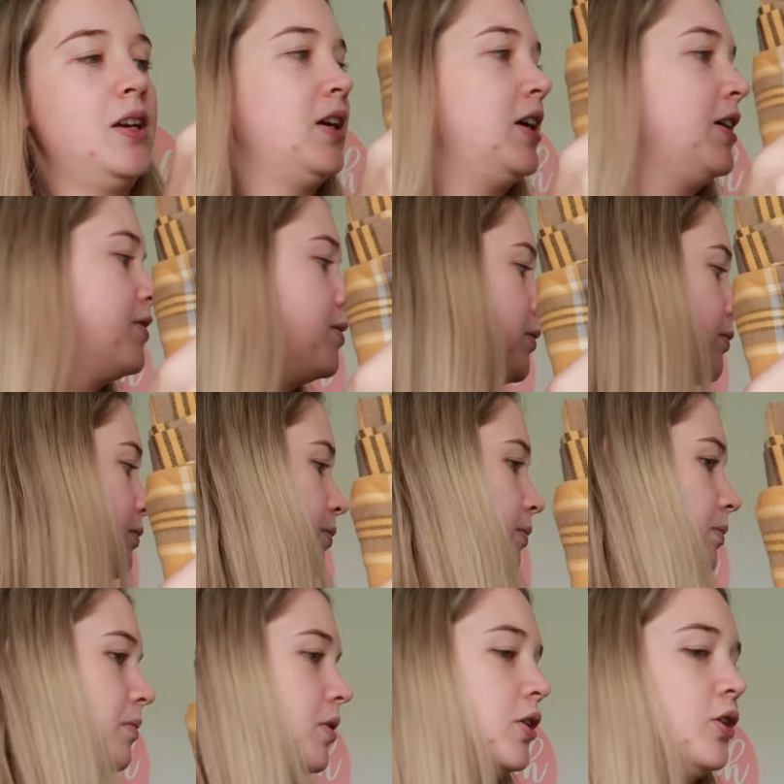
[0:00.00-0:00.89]
Gives me
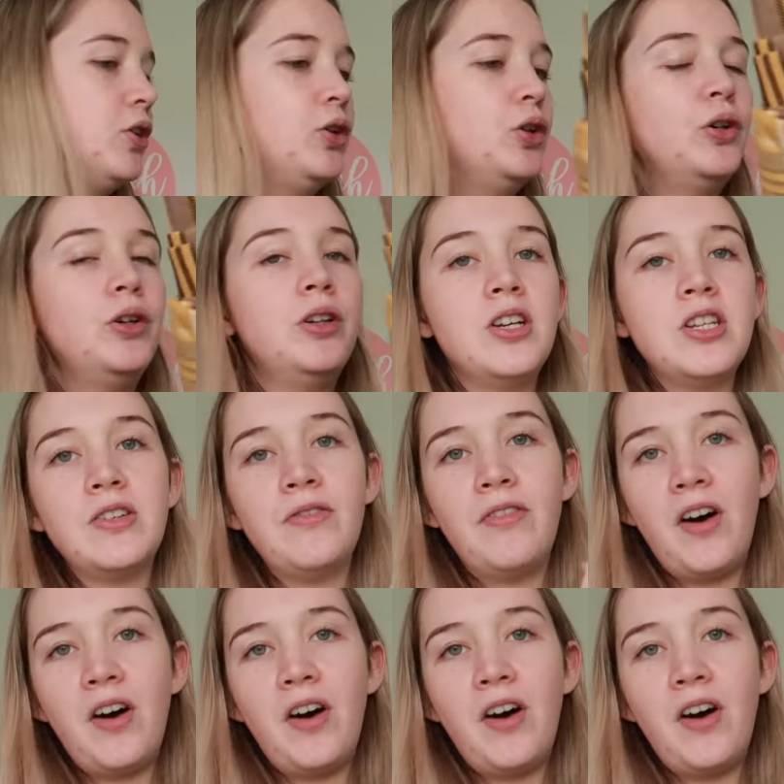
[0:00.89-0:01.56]
clueless